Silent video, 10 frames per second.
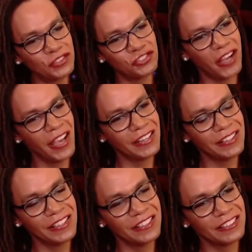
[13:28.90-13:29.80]
been trying
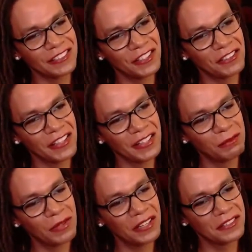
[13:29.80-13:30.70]
to teach these other
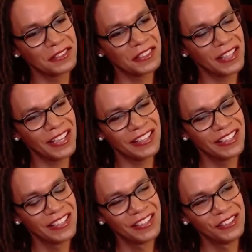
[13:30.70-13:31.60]
Eileen players to like
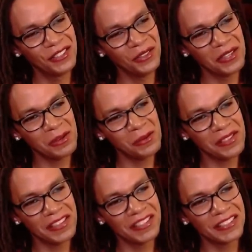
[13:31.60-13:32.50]
do some of
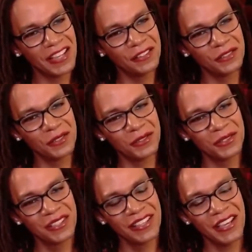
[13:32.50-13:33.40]
the things I
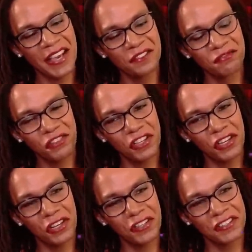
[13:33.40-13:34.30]
do, and it's really
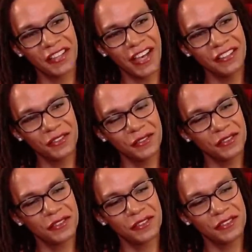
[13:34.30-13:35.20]
hard. I don't
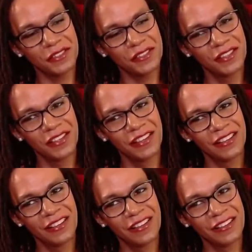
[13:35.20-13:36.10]

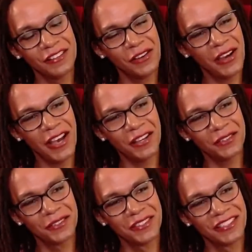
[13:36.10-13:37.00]
know
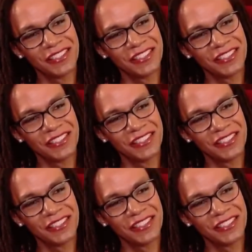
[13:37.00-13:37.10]
how.